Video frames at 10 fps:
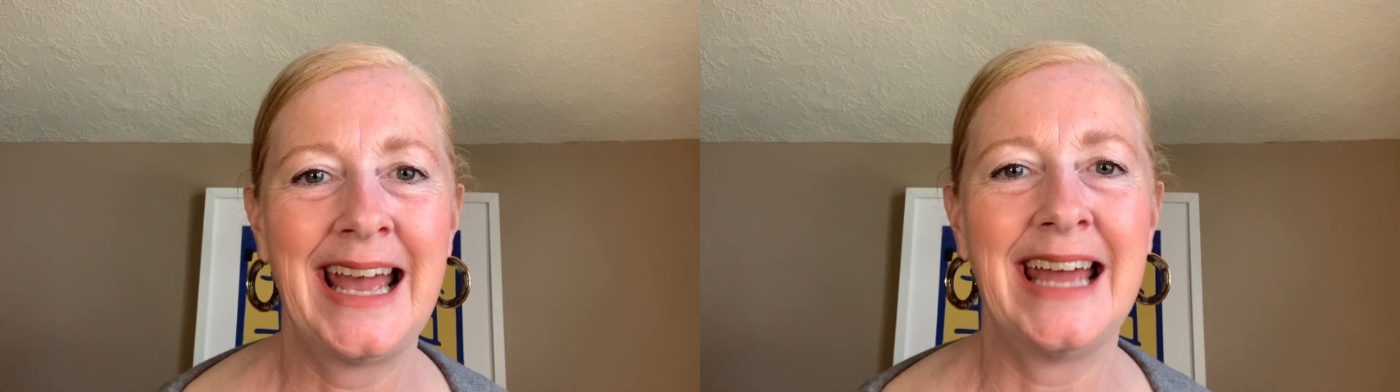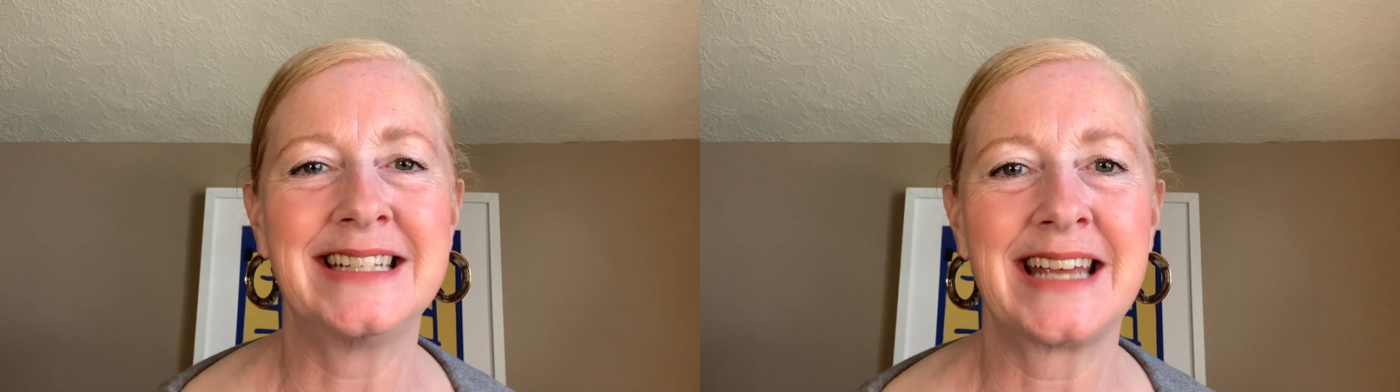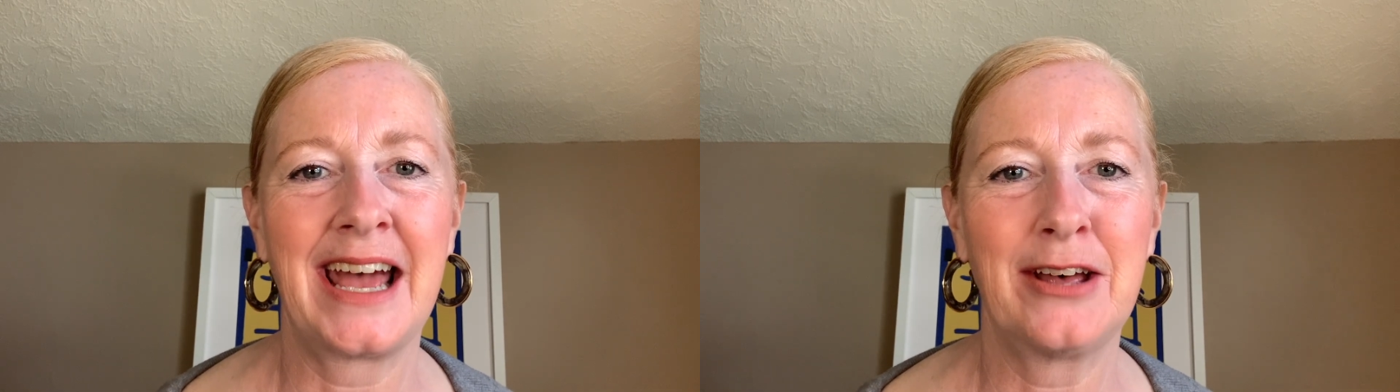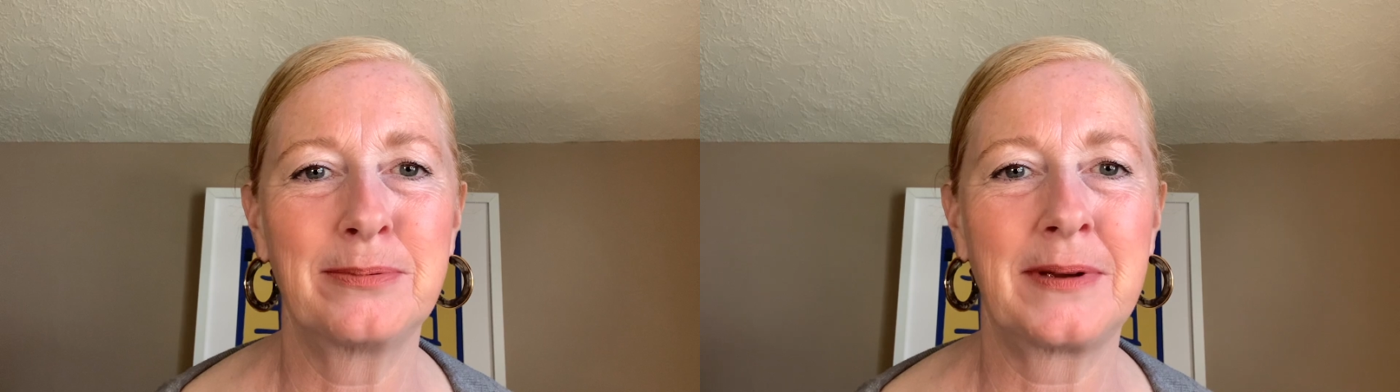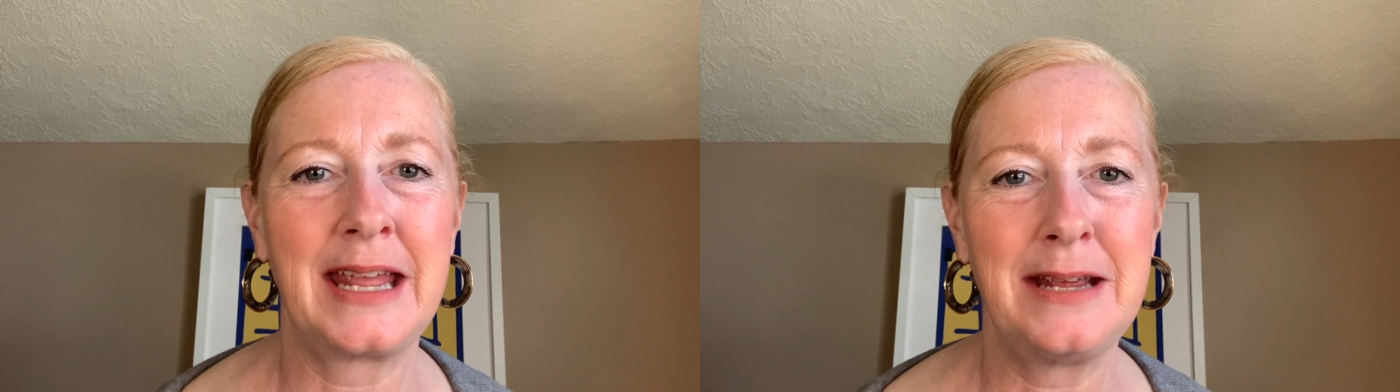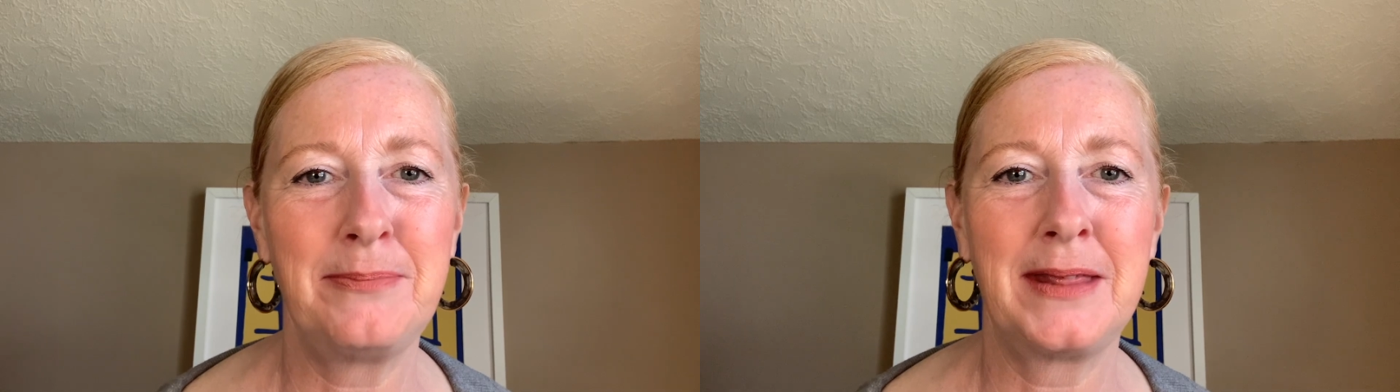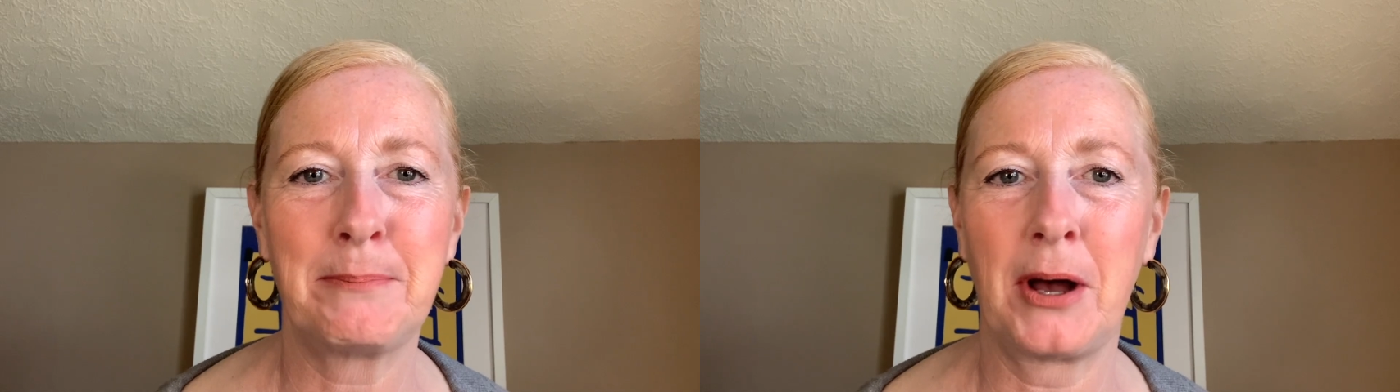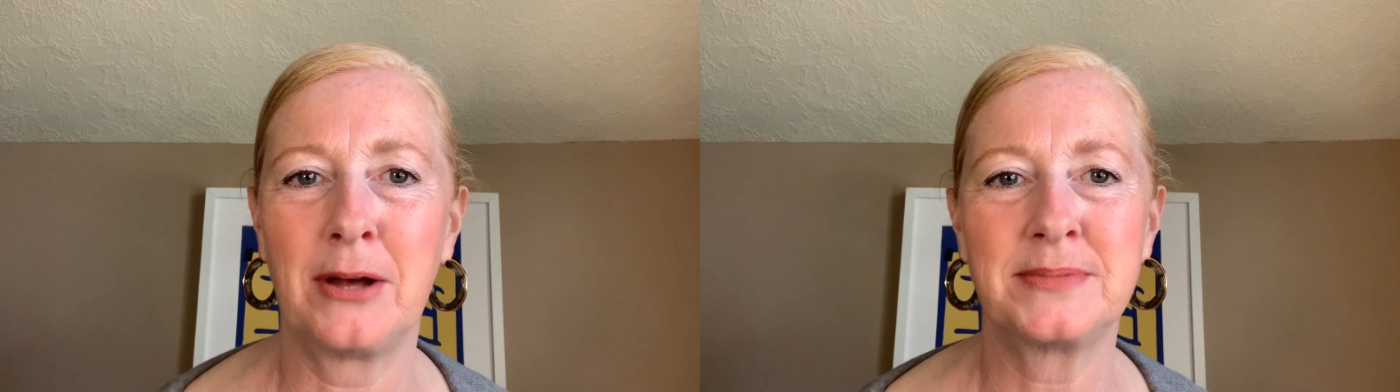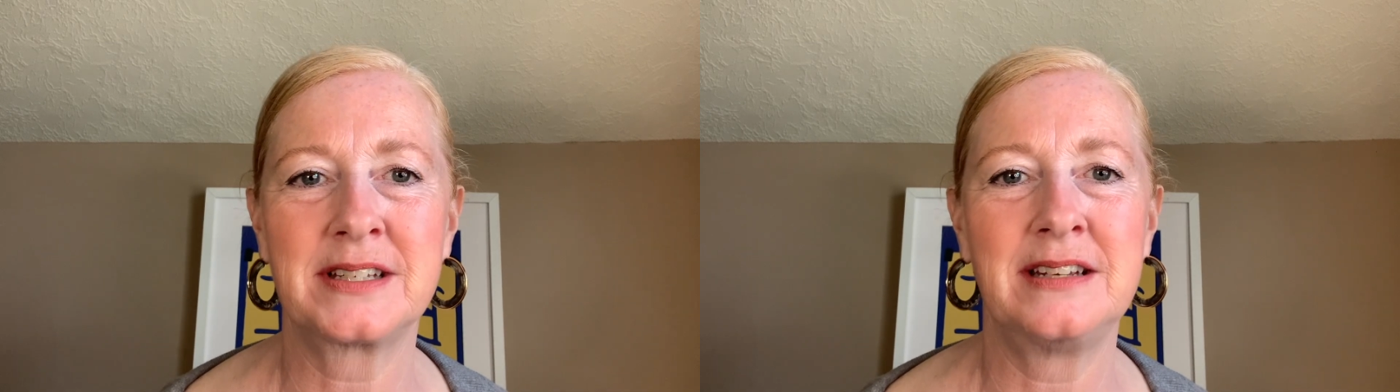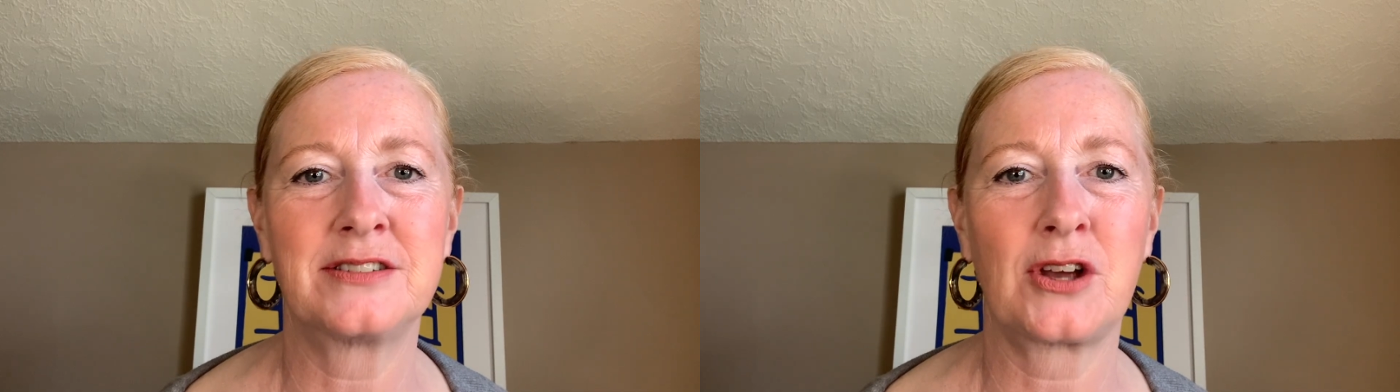and to help keep the
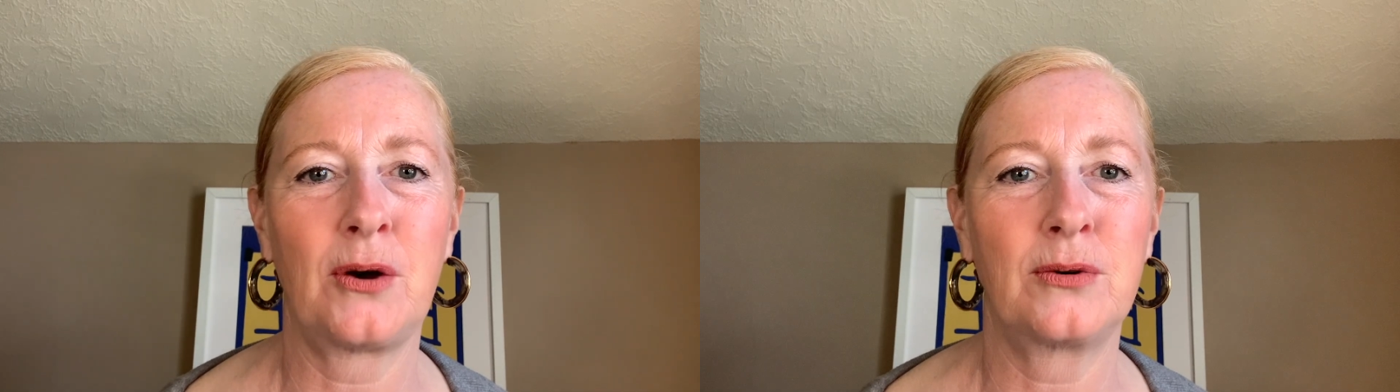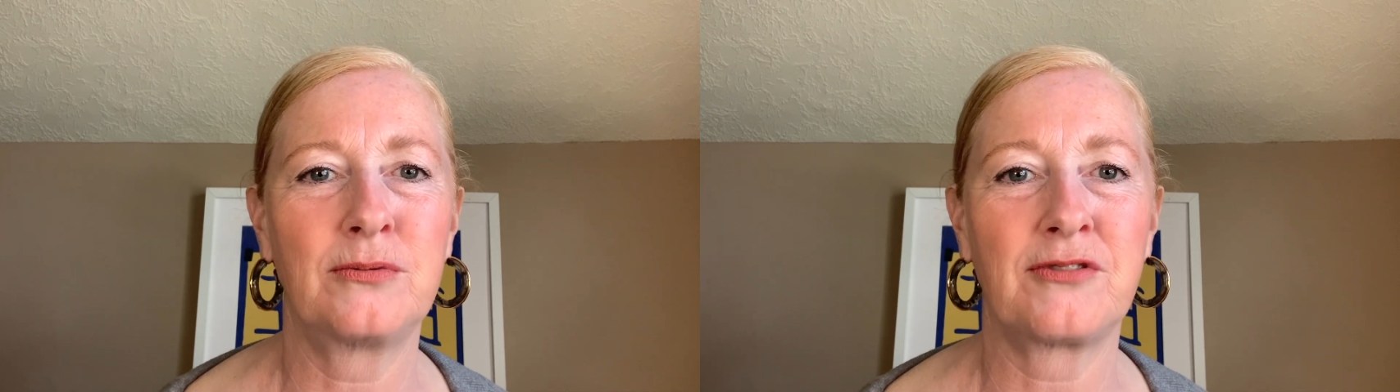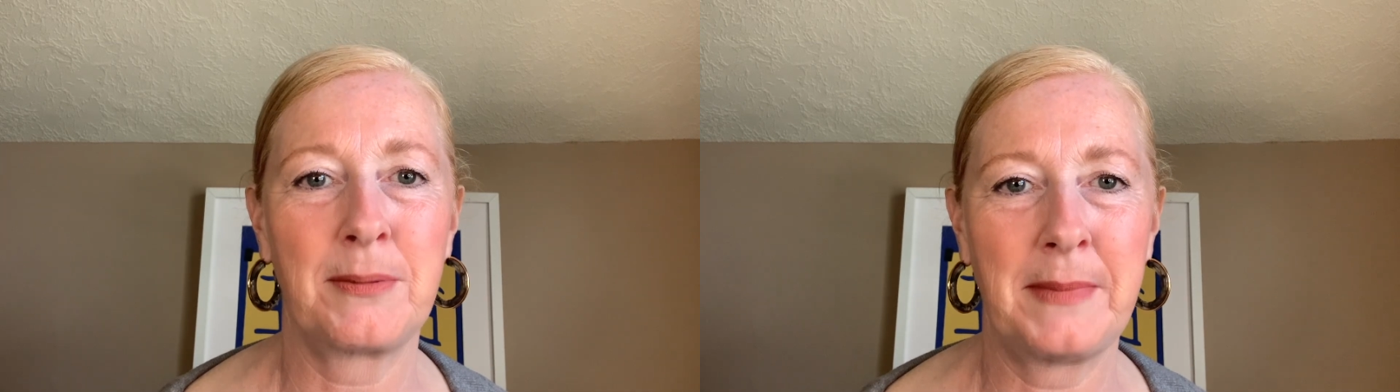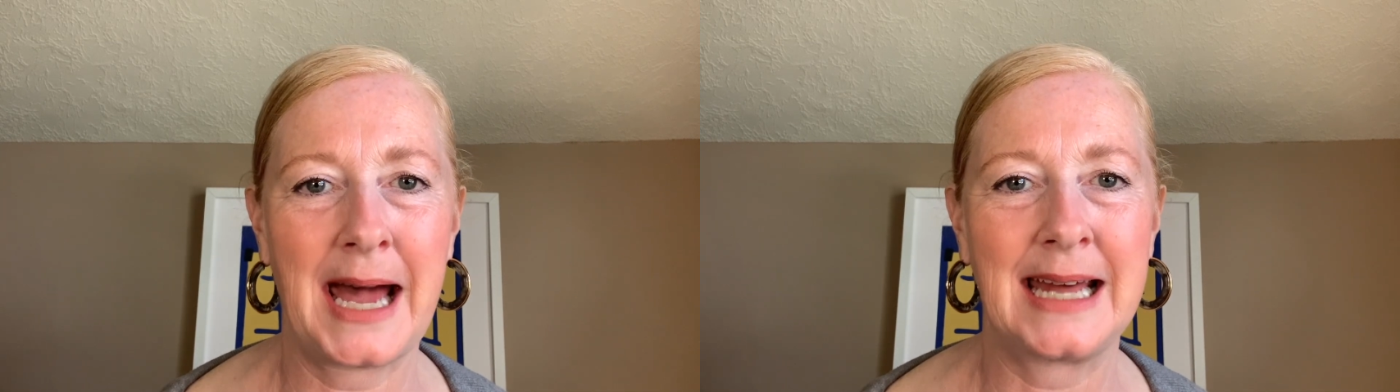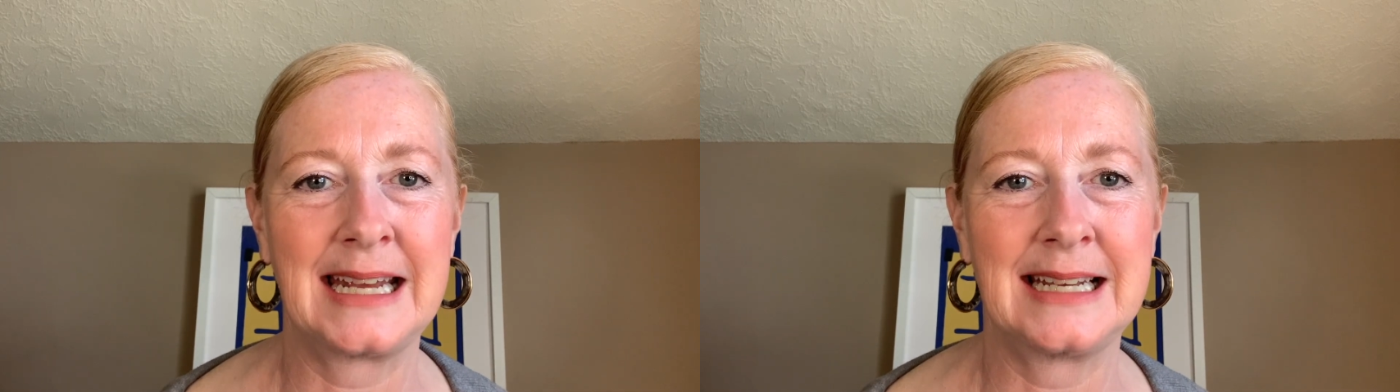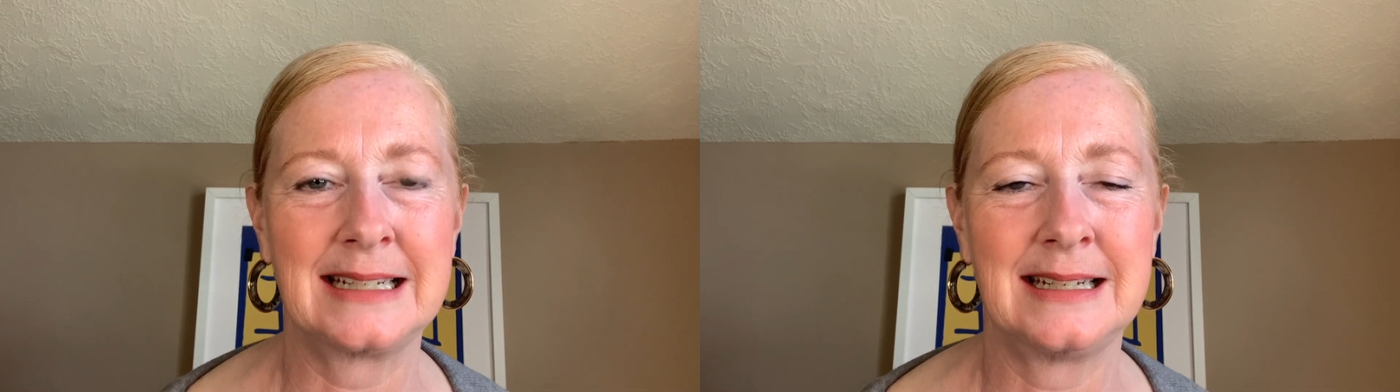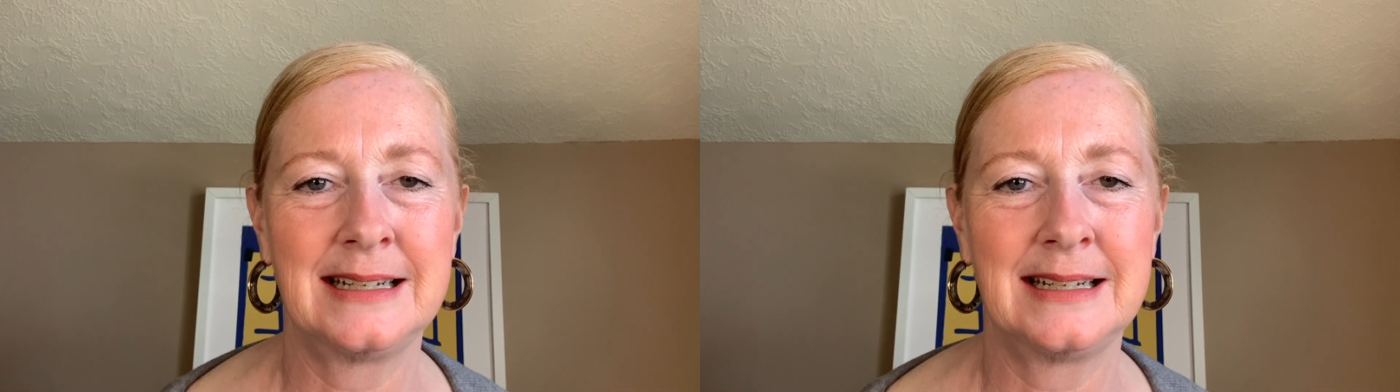Pomsky's coat from matting.